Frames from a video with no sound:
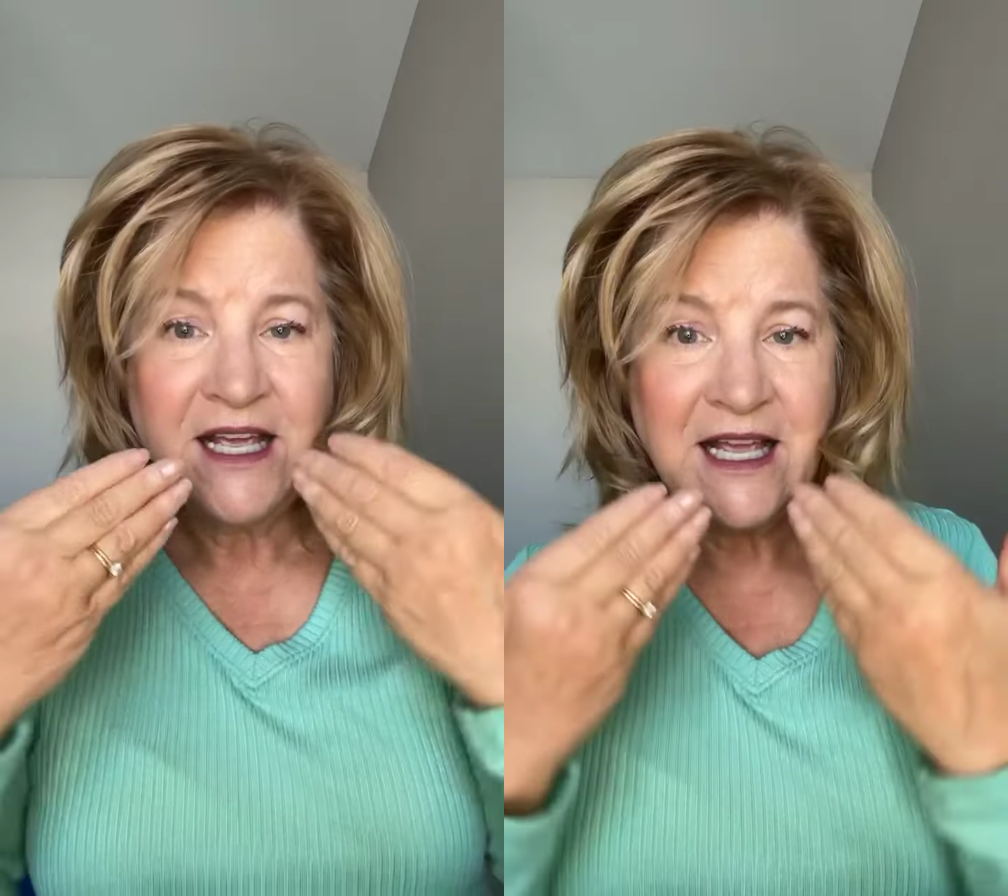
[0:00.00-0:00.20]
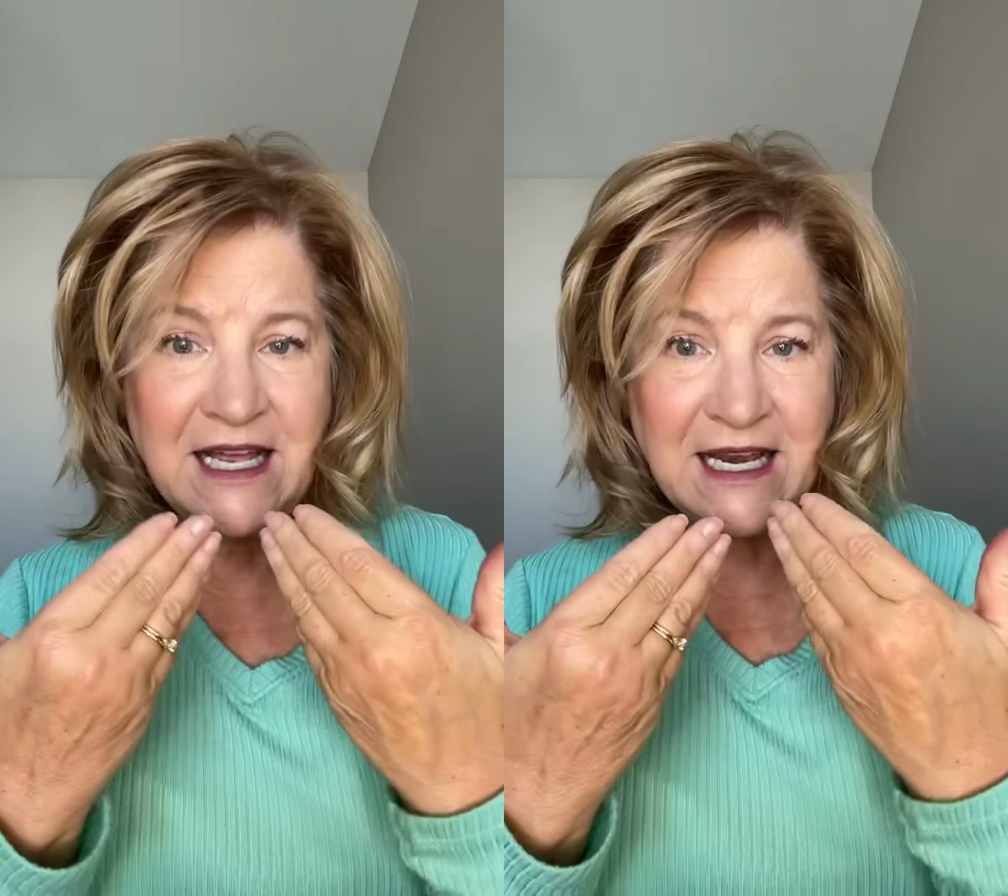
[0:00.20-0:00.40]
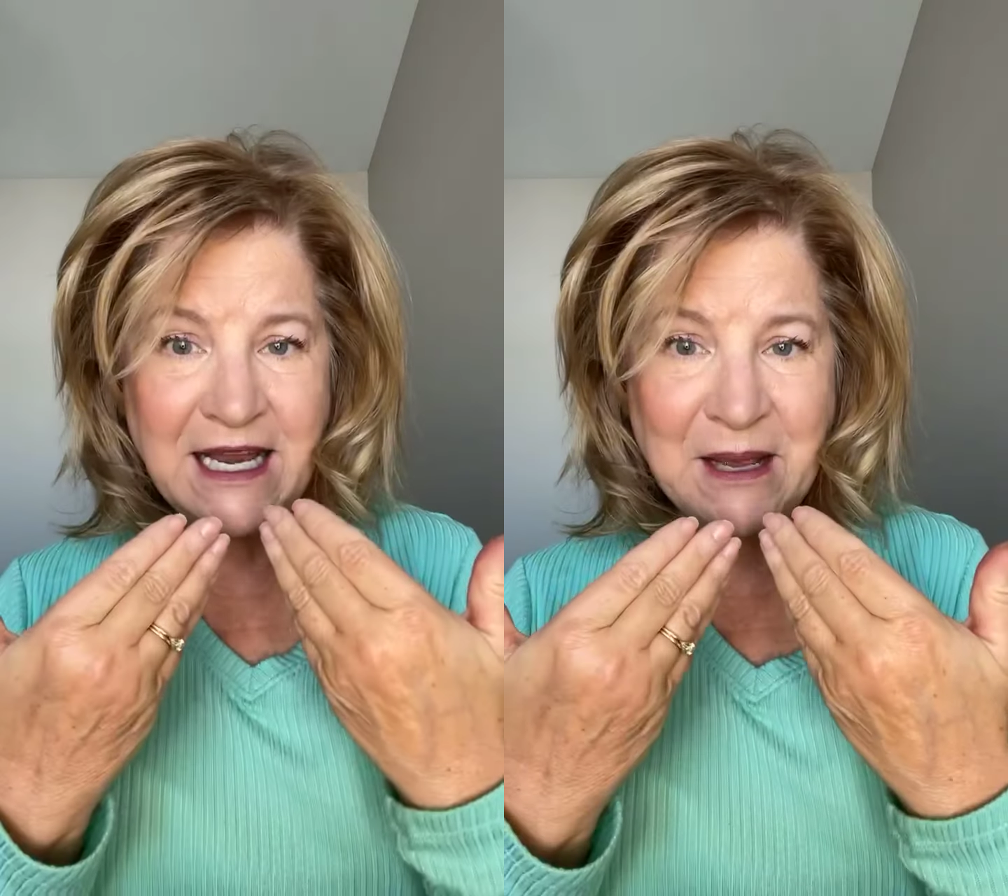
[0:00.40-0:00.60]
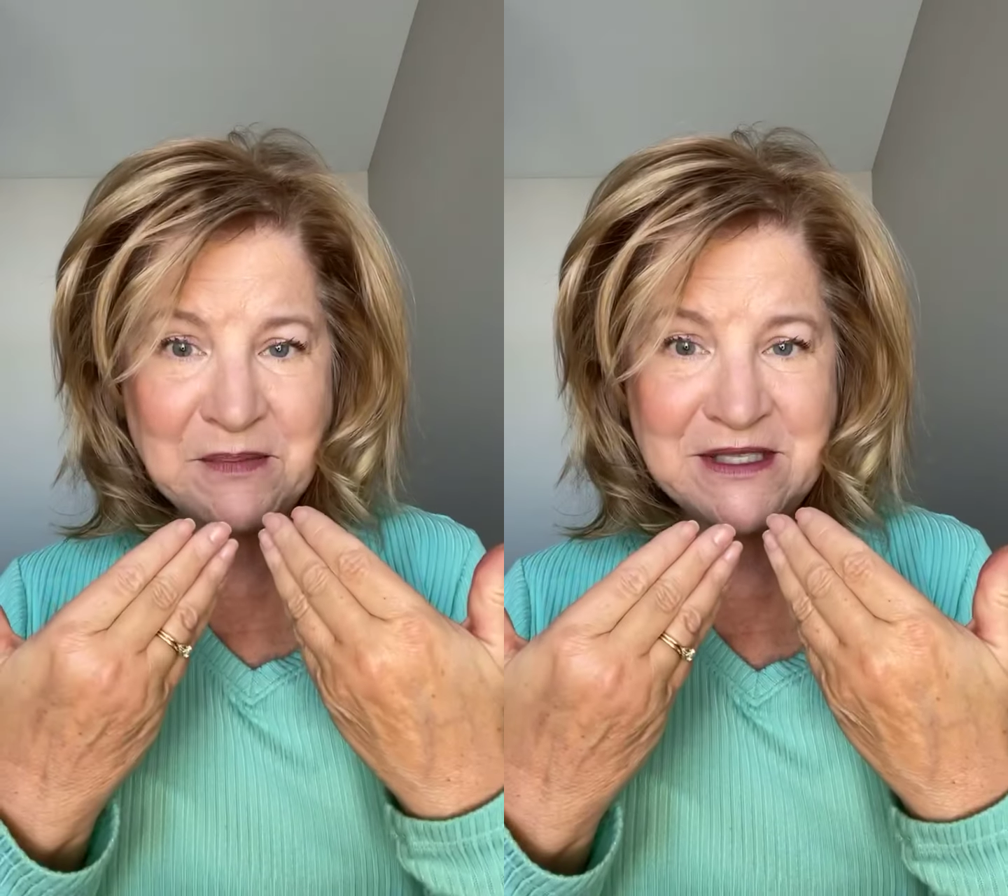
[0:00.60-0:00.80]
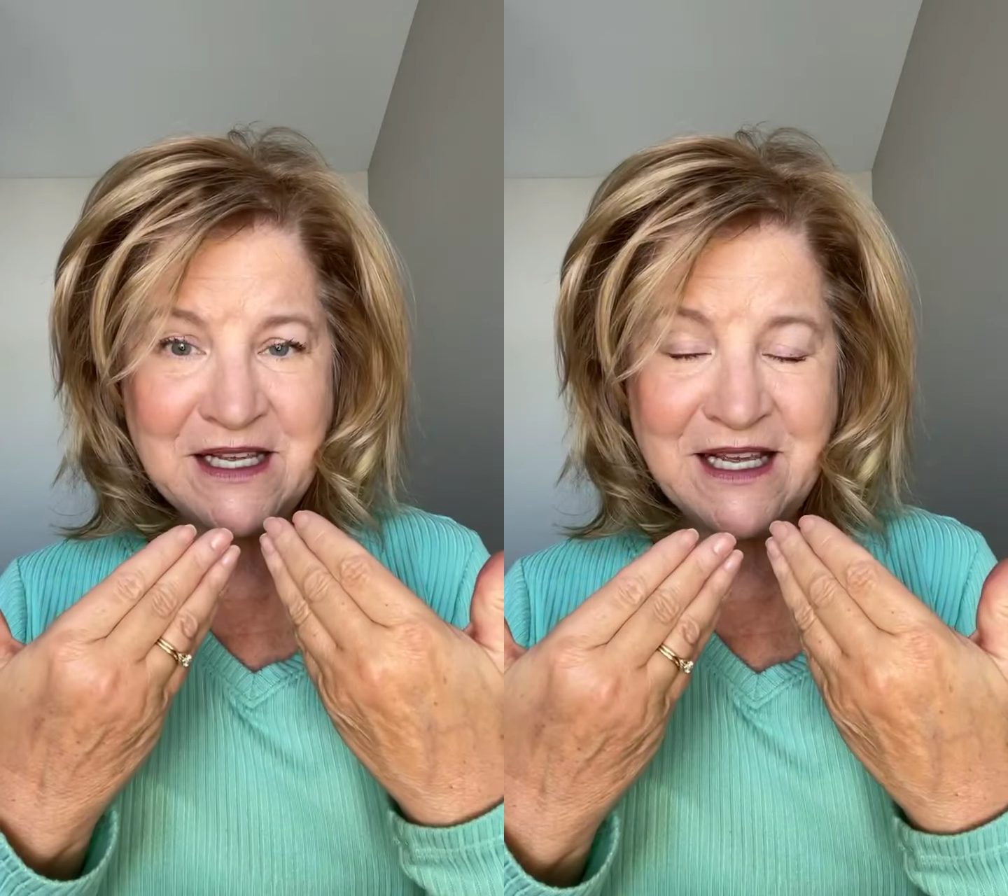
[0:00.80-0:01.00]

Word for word: and lips.